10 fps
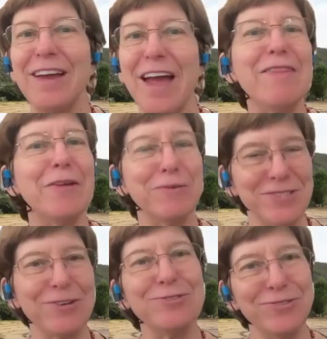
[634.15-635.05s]
And those
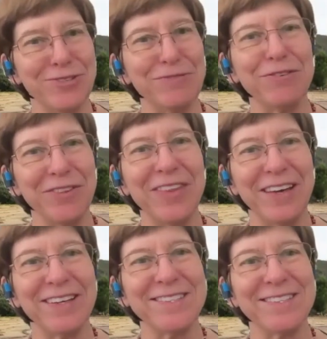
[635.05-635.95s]
are two different
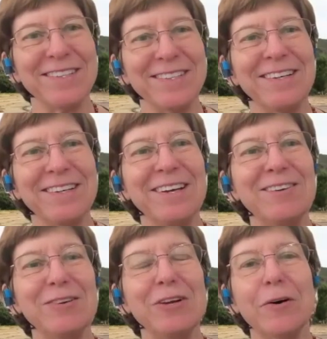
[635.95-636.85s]
things,
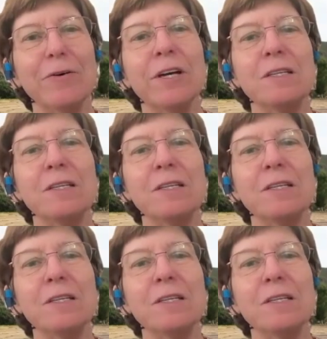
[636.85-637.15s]
you know?